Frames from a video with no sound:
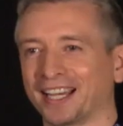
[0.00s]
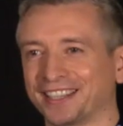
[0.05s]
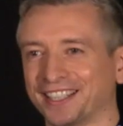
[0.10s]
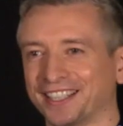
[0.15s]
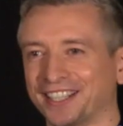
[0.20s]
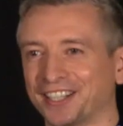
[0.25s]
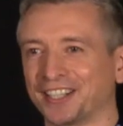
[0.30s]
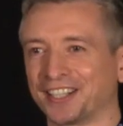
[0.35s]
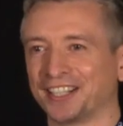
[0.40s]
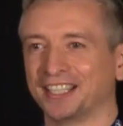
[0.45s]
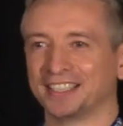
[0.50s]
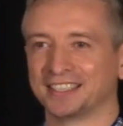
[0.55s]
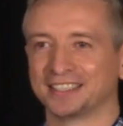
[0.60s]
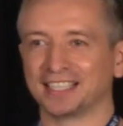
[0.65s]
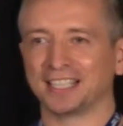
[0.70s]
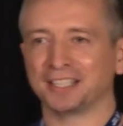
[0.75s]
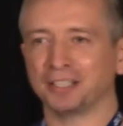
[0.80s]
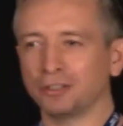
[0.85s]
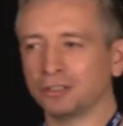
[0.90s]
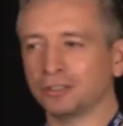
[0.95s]
there,
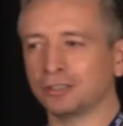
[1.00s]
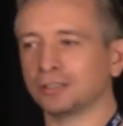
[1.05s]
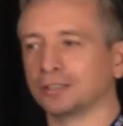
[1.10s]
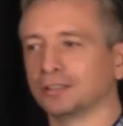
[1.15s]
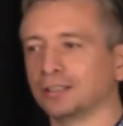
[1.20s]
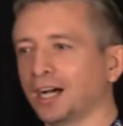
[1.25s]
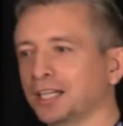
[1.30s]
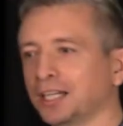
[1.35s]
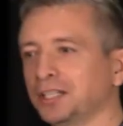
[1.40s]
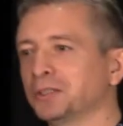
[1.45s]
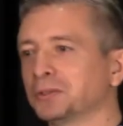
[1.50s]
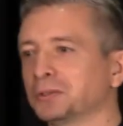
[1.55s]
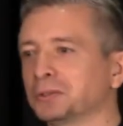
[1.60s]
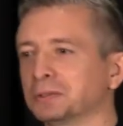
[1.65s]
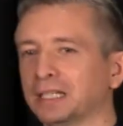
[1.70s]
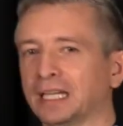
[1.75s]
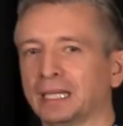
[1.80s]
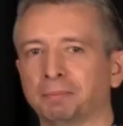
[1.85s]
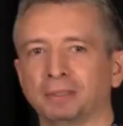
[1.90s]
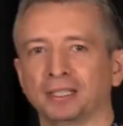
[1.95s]
said, "Oh, I know
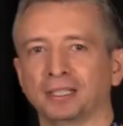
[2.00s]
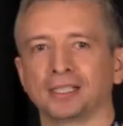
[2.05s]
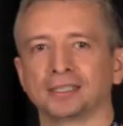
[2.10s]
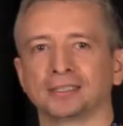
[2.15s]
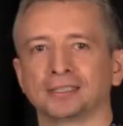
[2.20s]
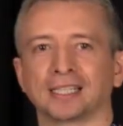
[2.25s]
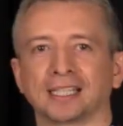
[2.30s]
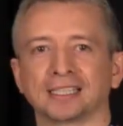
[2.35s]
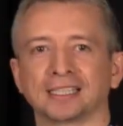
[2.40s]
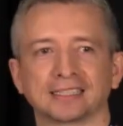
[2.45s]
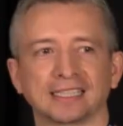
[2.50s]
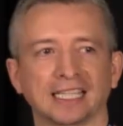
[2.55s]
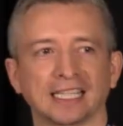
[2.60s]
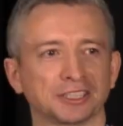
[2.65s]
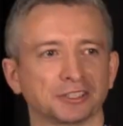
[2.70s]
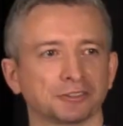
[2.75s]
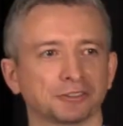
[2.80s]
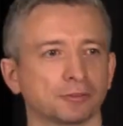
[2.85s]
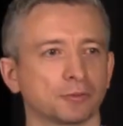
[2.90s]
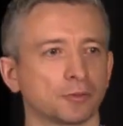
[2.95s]
APIs, that stands
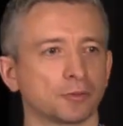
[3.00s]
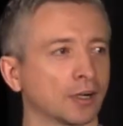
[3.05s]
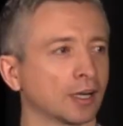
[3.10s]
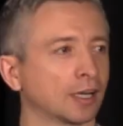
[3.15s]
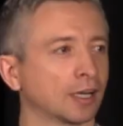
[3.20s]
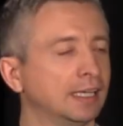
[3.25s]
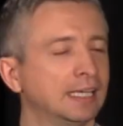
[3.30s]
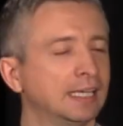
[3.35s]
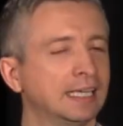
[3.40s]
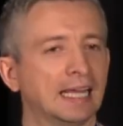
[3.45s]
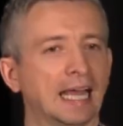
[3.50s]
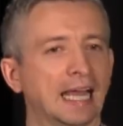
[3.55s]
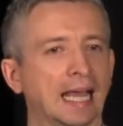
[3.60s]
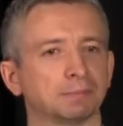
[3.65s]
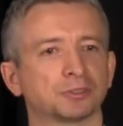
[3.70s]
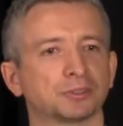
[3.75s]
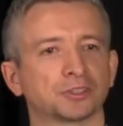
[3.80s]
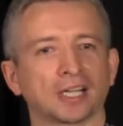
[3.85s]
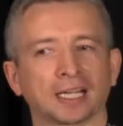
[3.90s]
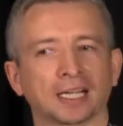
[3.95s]
for
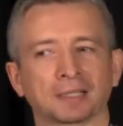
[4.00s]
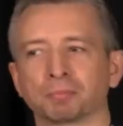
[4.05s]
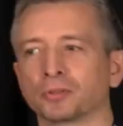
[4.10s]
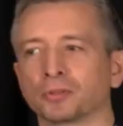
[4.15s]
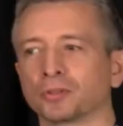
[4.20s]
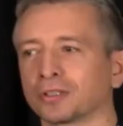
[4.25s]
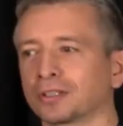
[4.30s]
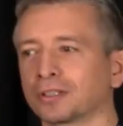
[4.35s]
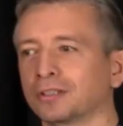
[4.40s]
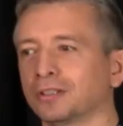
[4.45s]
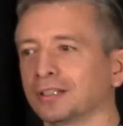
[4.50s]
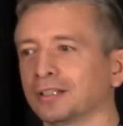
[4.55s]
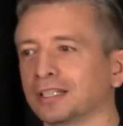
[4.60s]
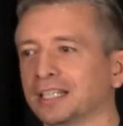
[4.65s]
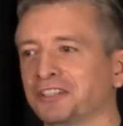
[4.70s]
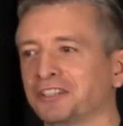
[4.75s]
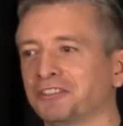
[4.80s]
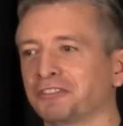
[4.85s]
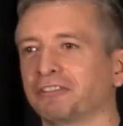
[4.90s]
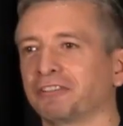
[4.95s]
Abstract Protocol
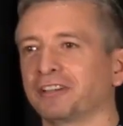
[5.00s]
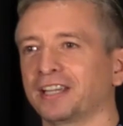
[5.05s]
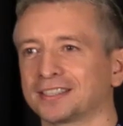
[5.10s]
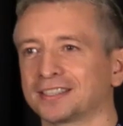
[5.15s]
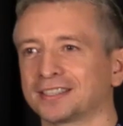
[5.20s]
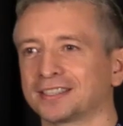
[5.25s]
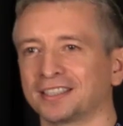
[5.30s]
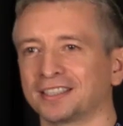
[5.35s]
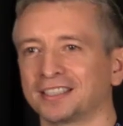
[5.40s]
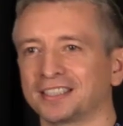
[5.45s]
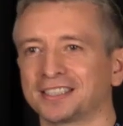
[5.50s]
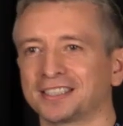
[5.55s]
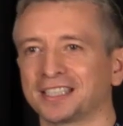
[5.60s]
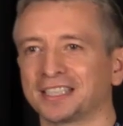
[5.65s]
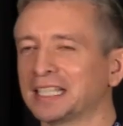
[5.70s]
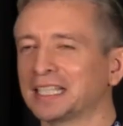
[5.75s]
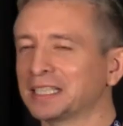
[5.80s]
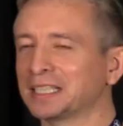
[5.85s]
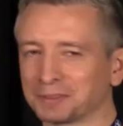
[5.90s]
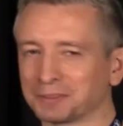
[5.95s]
Interface." And I said,
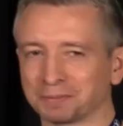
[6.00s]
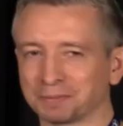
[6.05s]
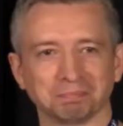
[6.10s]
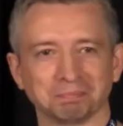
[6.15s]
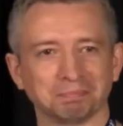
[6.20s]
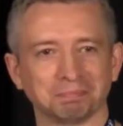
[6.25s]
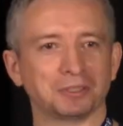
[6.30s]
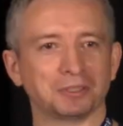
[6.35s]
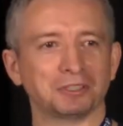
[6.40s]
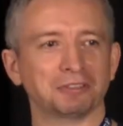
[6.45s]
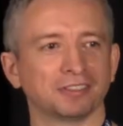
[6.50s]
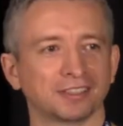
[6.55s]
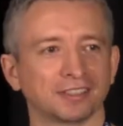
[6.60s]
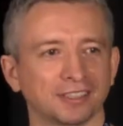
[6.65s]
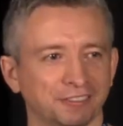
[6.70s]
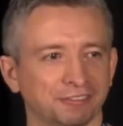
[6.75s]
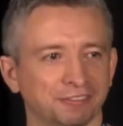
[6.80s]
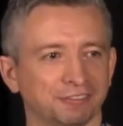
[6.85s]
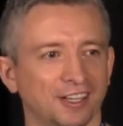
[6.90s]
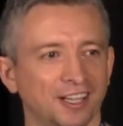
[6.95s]
that's perfectly
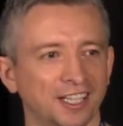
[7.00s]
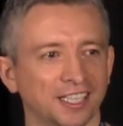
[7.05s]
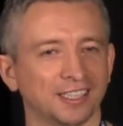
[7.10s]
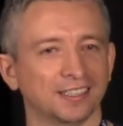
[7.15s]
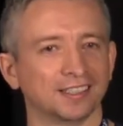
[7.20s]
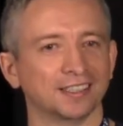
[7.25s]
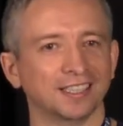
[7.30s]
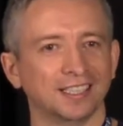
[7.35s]
fine.